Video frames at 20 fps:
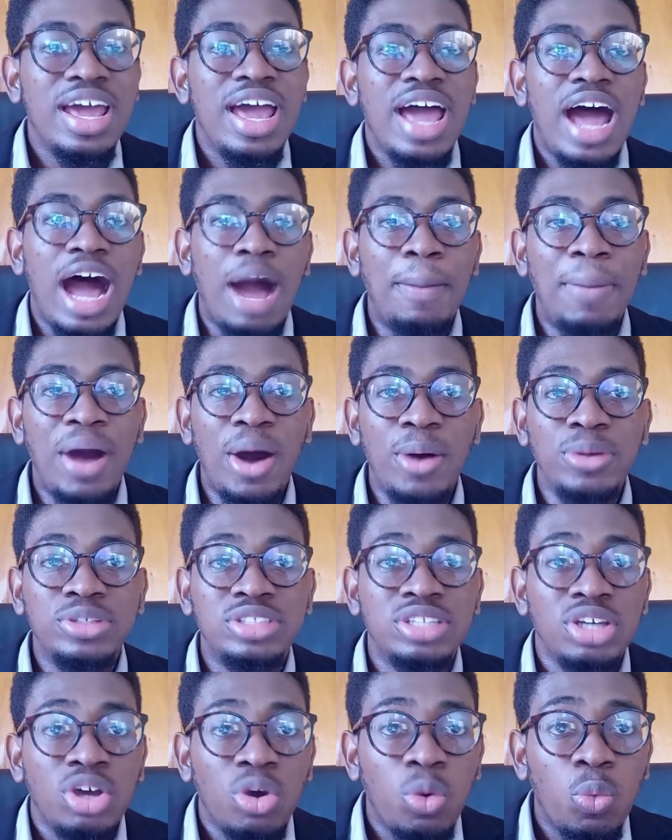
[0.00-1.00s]
about
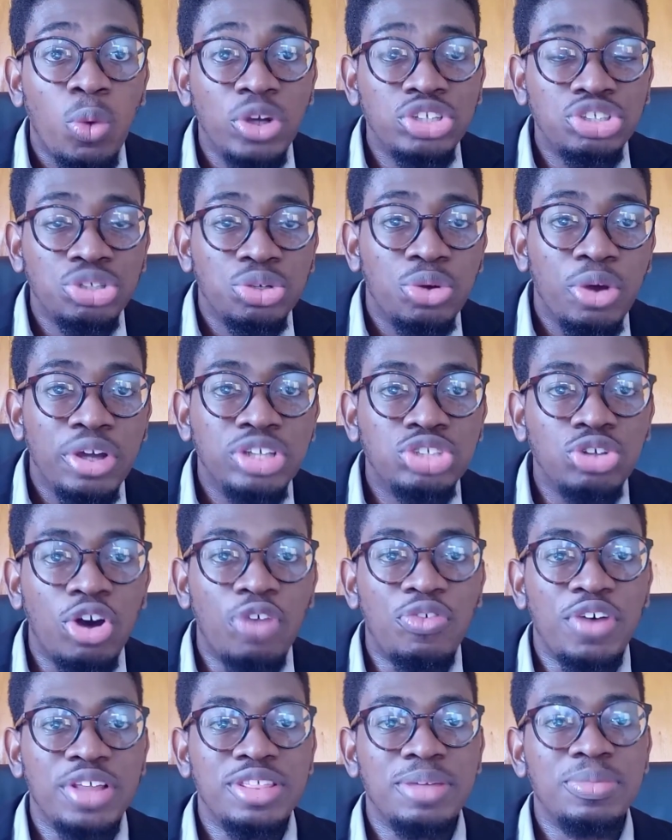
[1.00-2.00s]
what you're going to
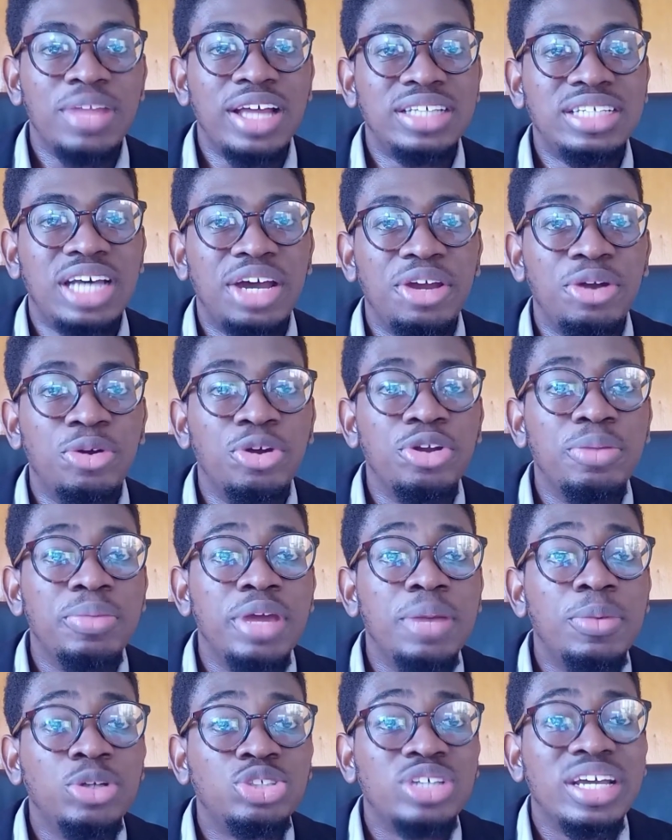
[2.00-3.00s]
offer them. That's how you're going to be
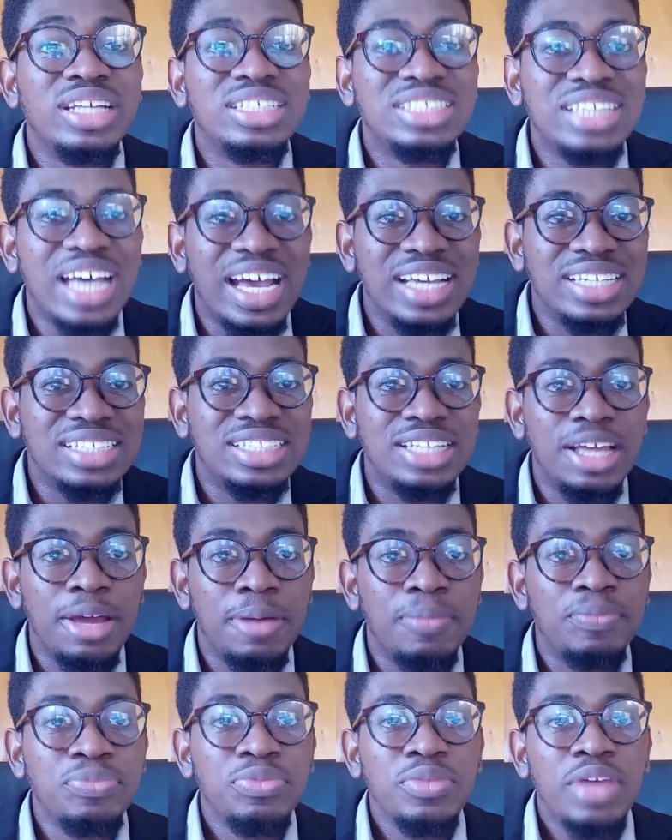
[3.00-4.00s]
able to entice them
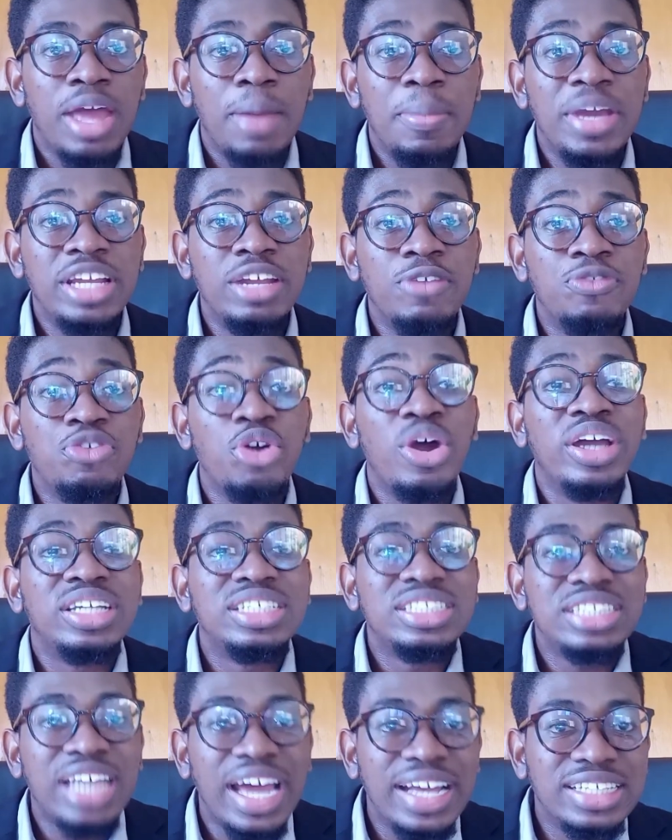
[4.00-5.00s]
and make them feel
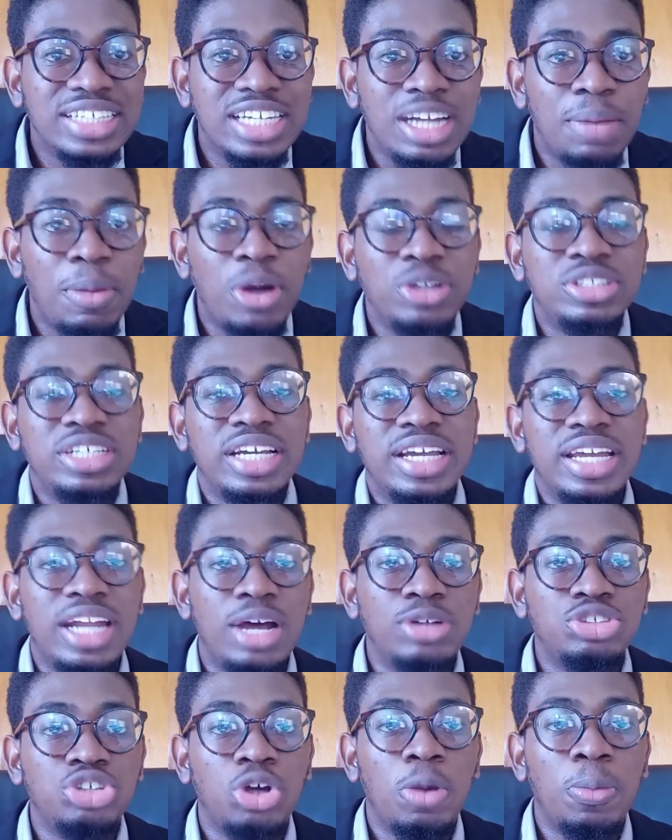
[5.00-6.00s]
excited about checking
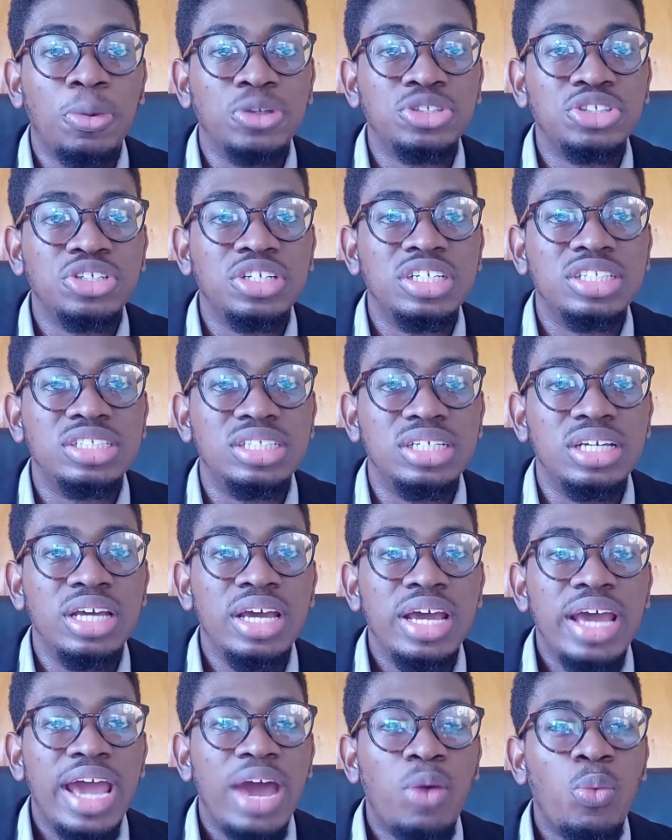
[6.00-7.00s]
out your opportunity.
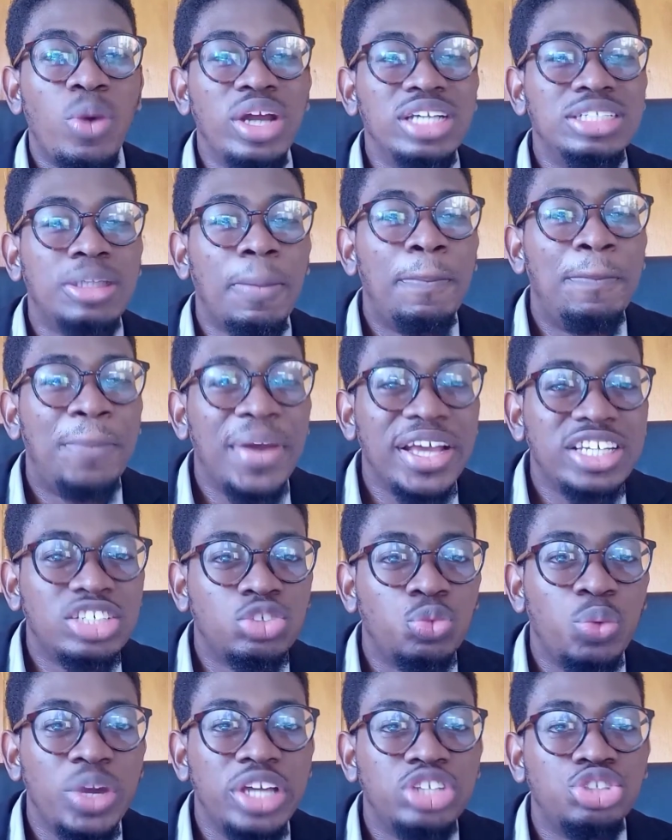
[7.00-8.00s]
And what is the best
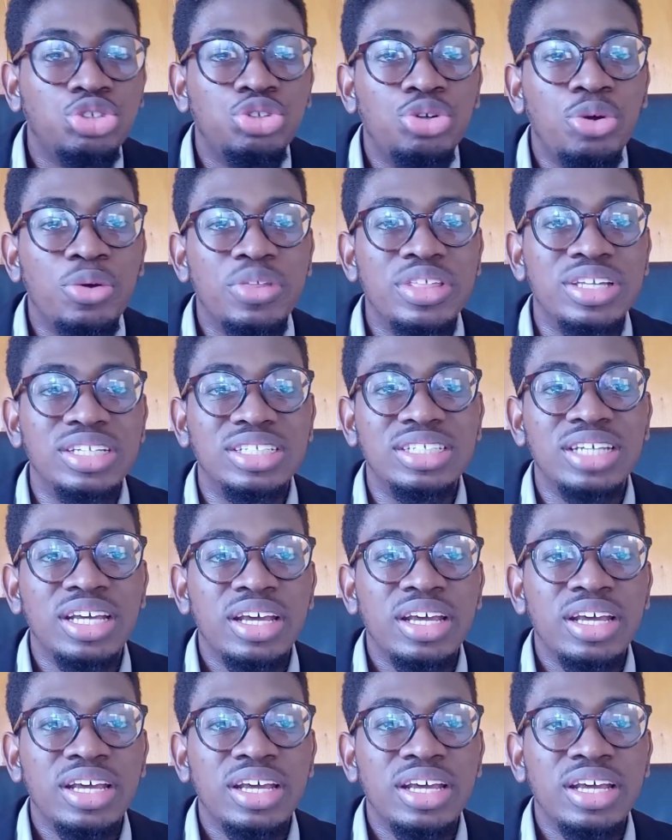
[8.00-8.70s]
way to do this?